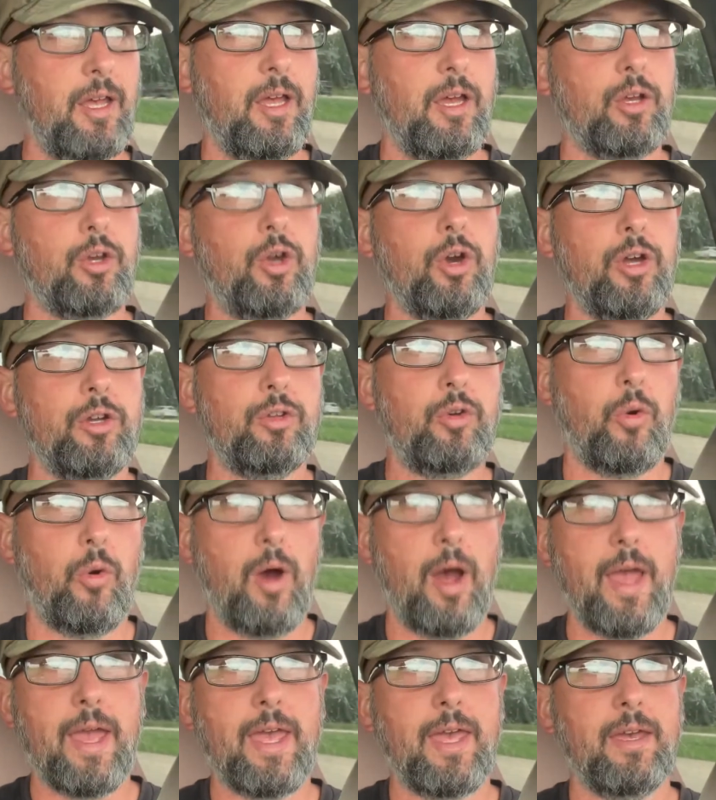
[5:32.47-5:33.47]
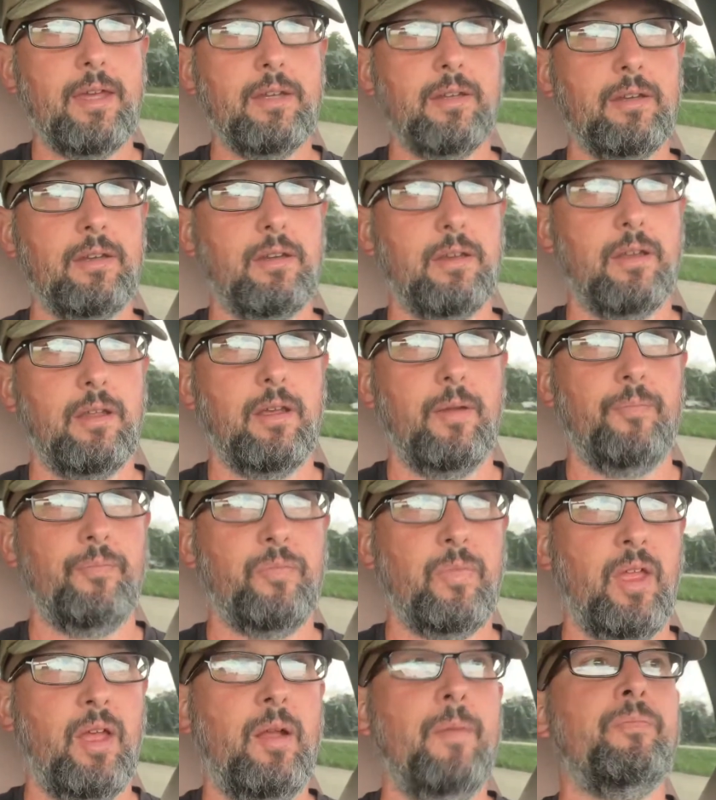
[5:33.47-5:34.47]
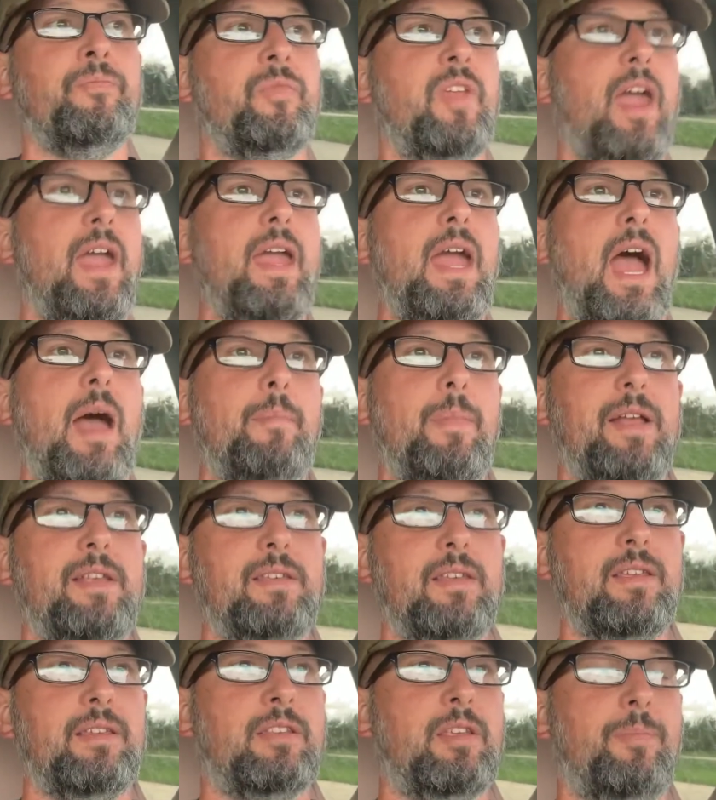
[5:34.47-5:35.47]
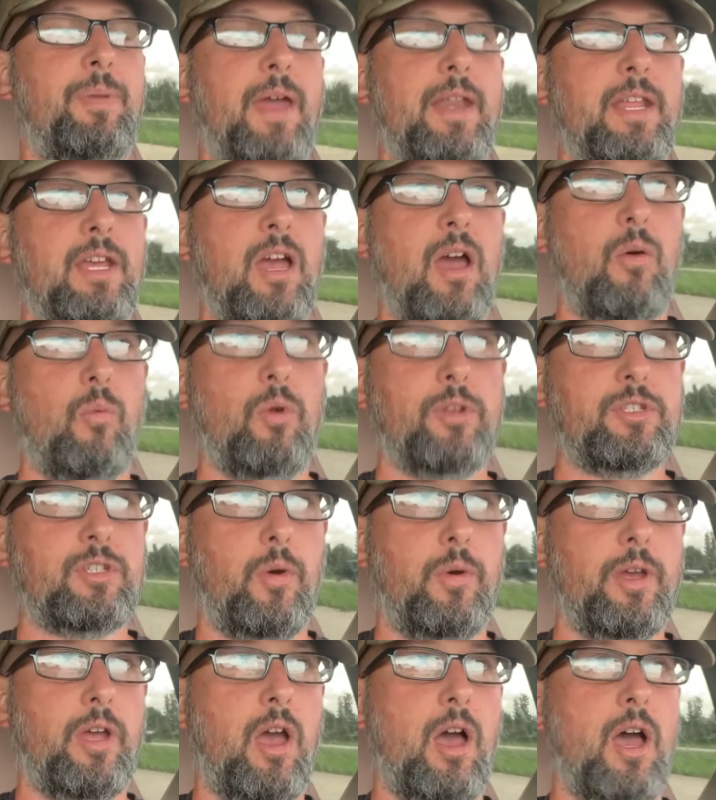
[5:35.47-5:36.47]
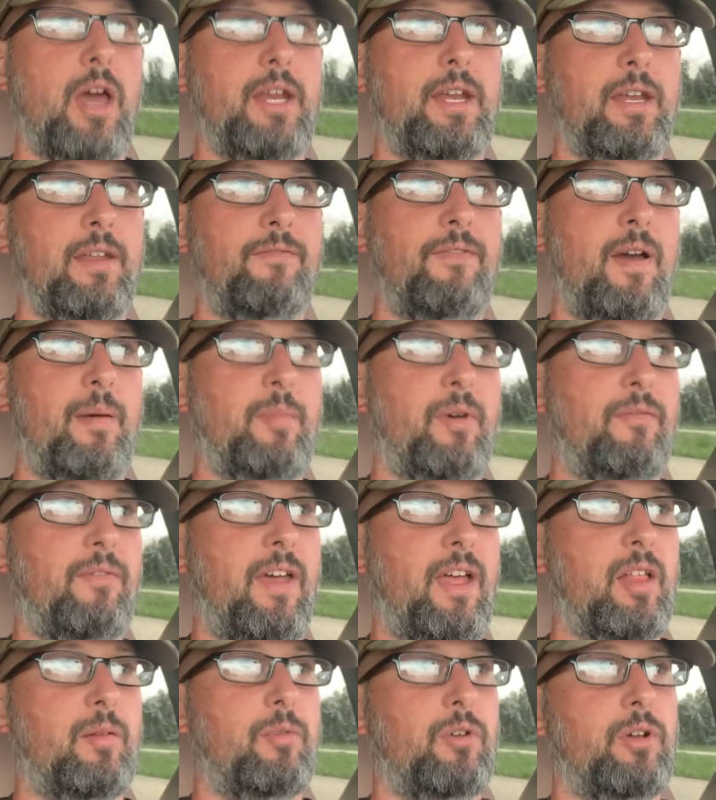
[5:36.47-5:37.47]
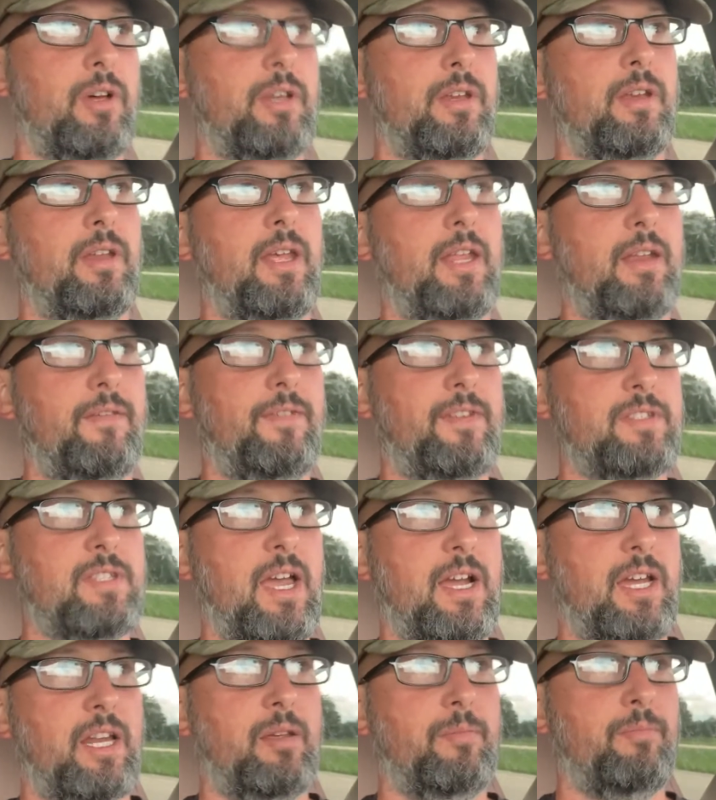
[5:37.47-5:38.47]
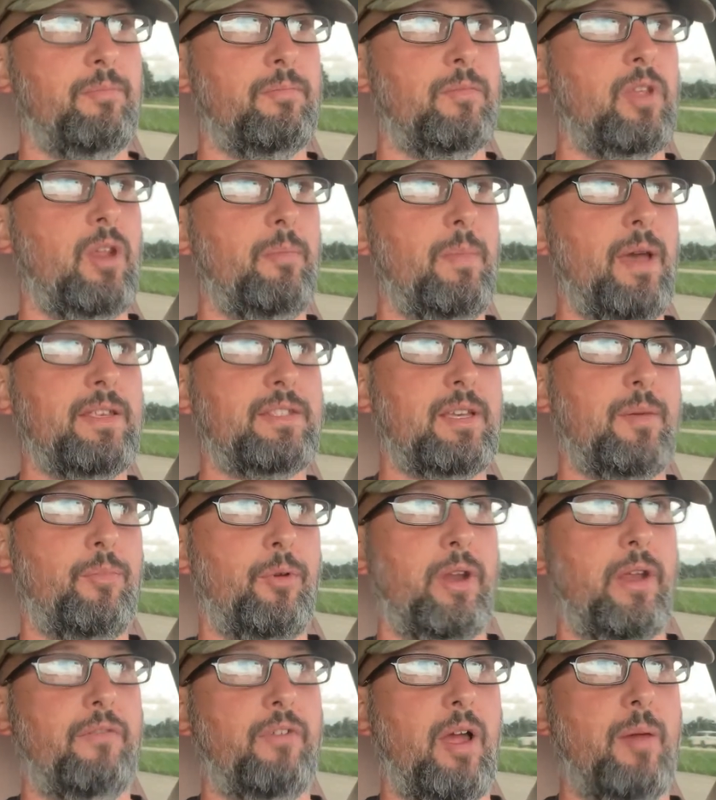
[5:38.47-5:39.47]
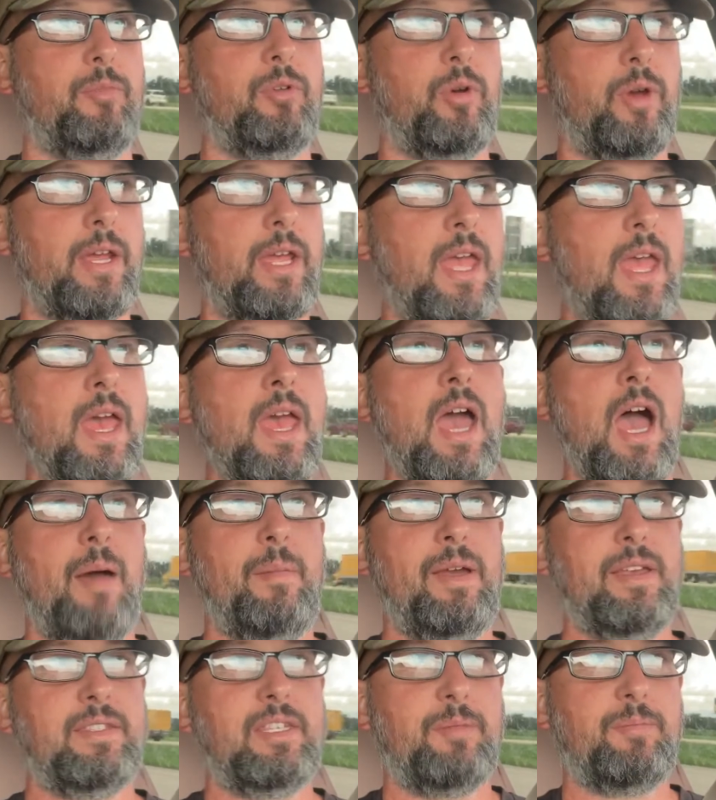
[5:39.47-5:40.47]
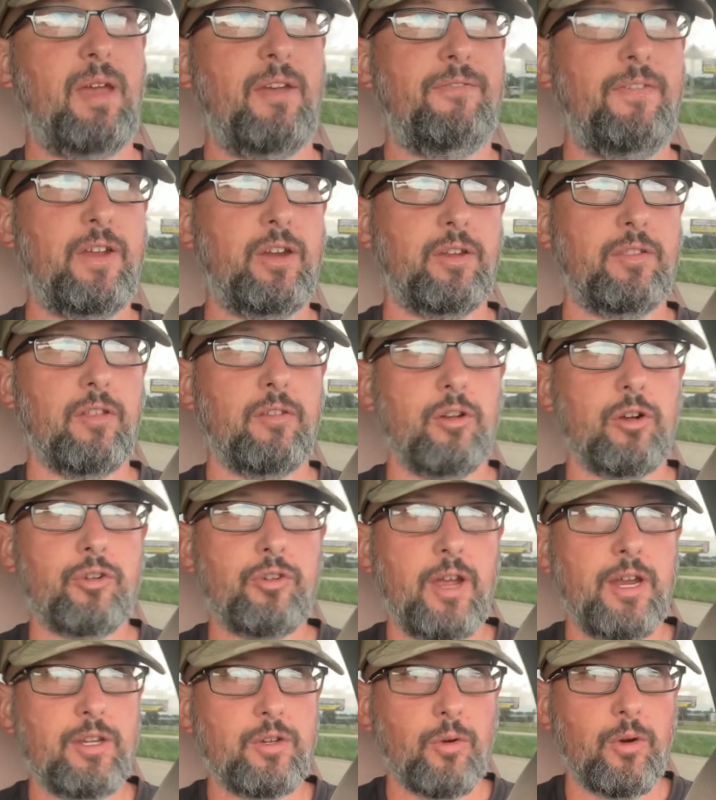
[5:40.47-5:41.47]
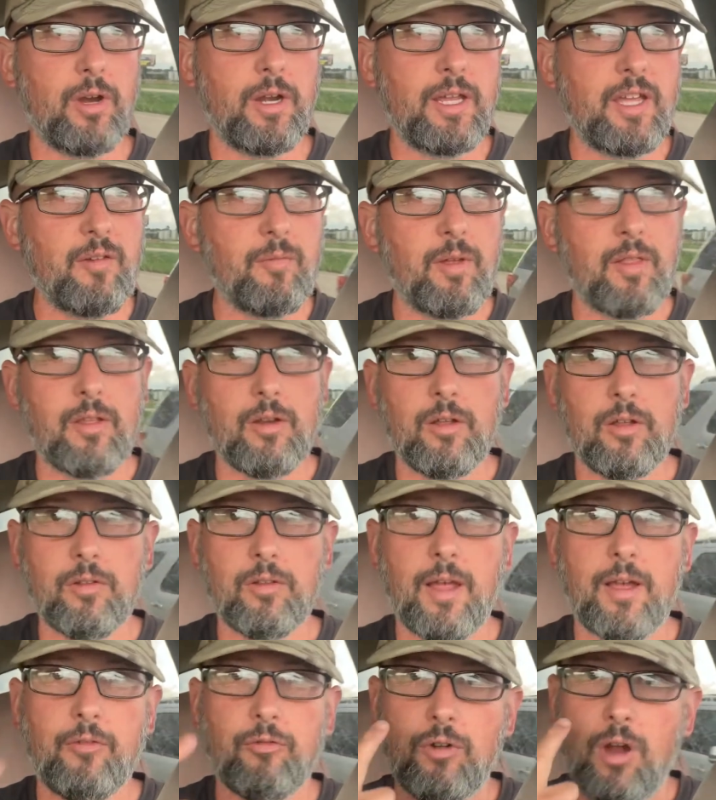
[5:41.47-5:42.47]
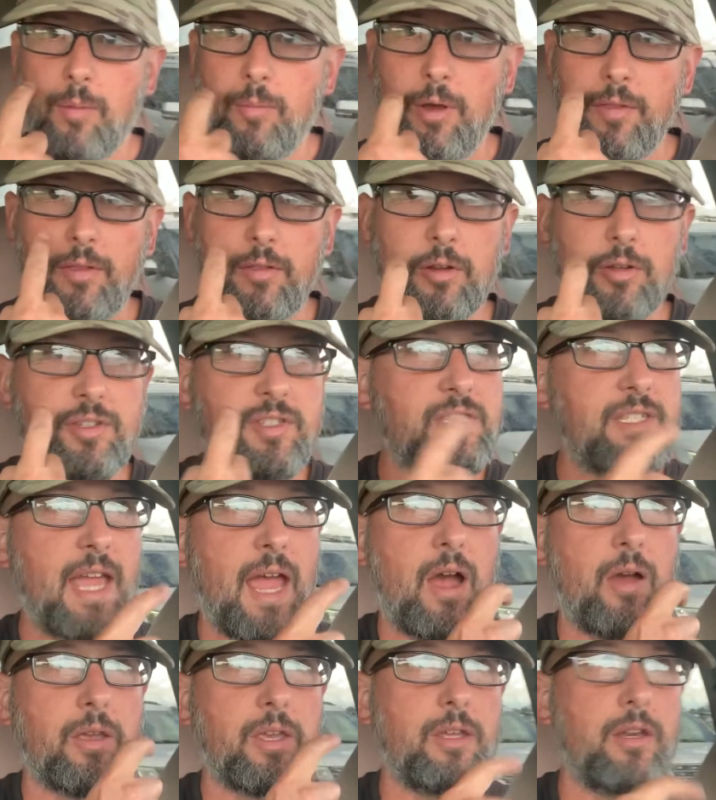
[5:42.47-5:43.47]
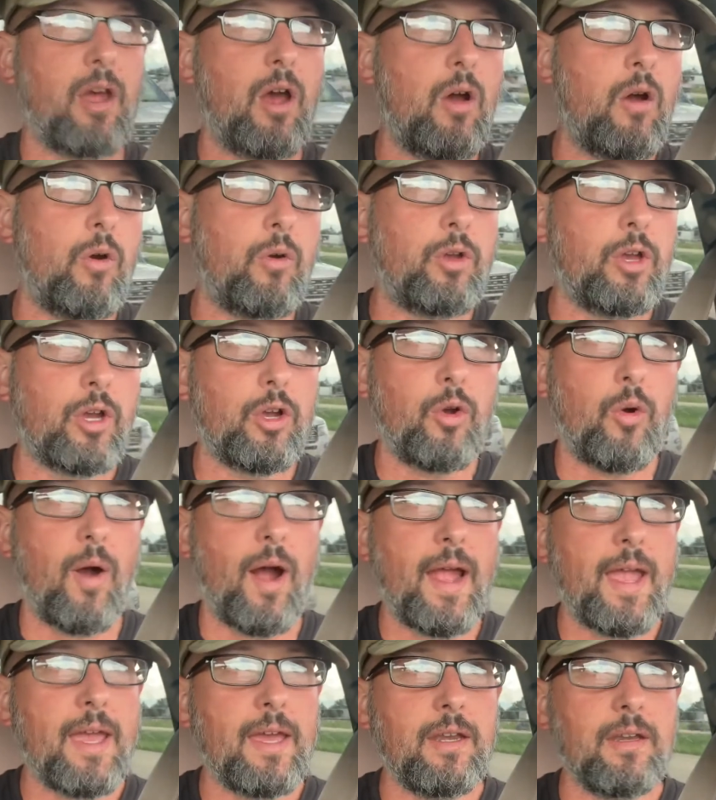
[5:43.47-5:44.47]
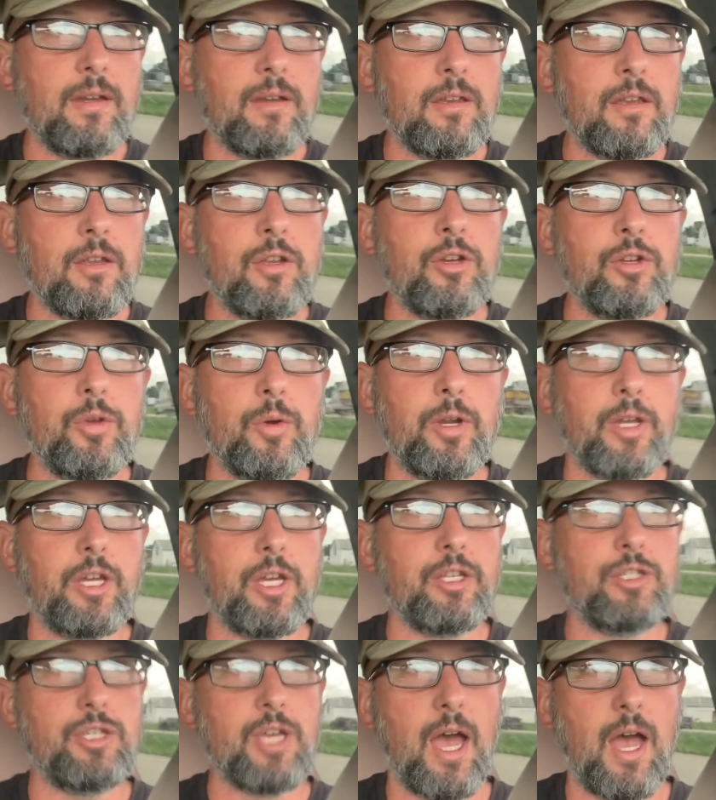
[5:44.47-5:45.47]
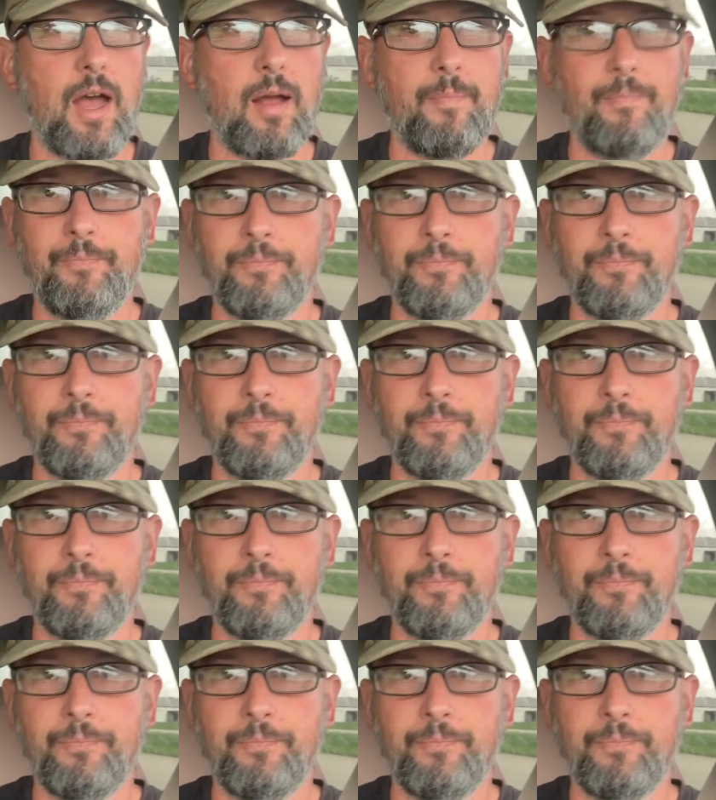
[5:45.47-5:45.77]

good quiet. Okay, I might, depending on what's going on and if I'm available and if it's not gonna, you know, mess up whatever I'm doing, I might stick my finger in the little crate door and give him a little like rub on the little snout, you know, oh, good quiet, you're doing a good job.